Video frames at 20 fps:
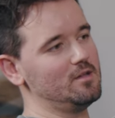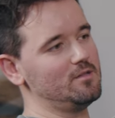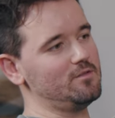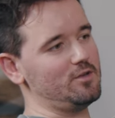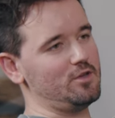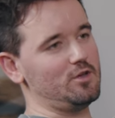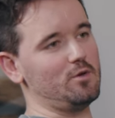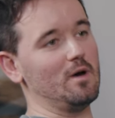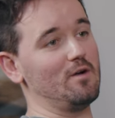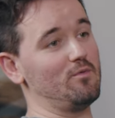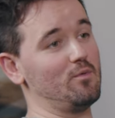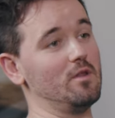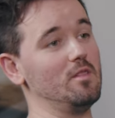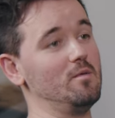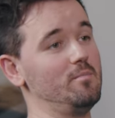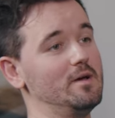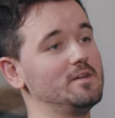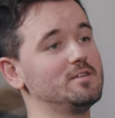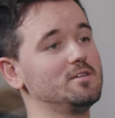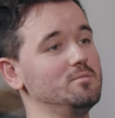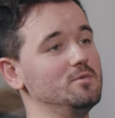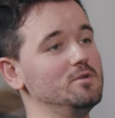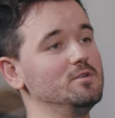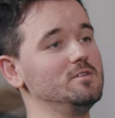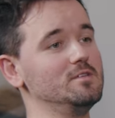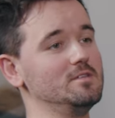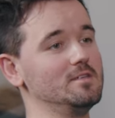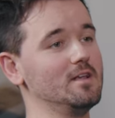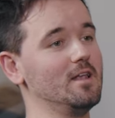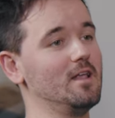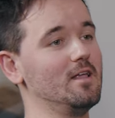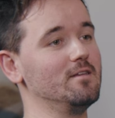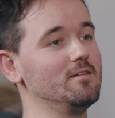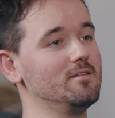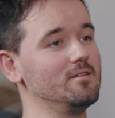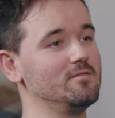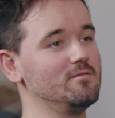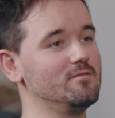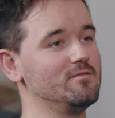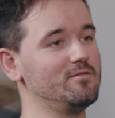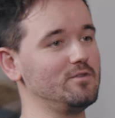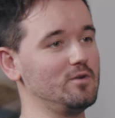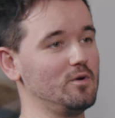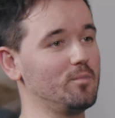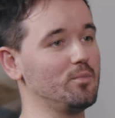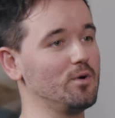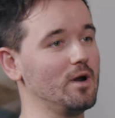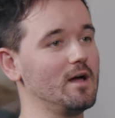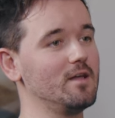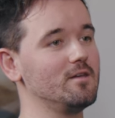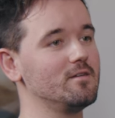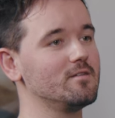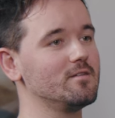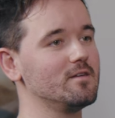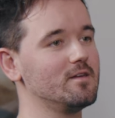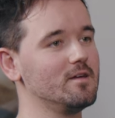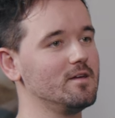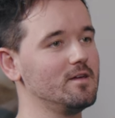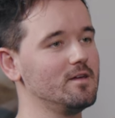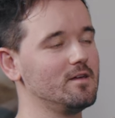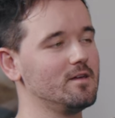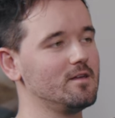that you have one of the best communities in London for your brand. Mm.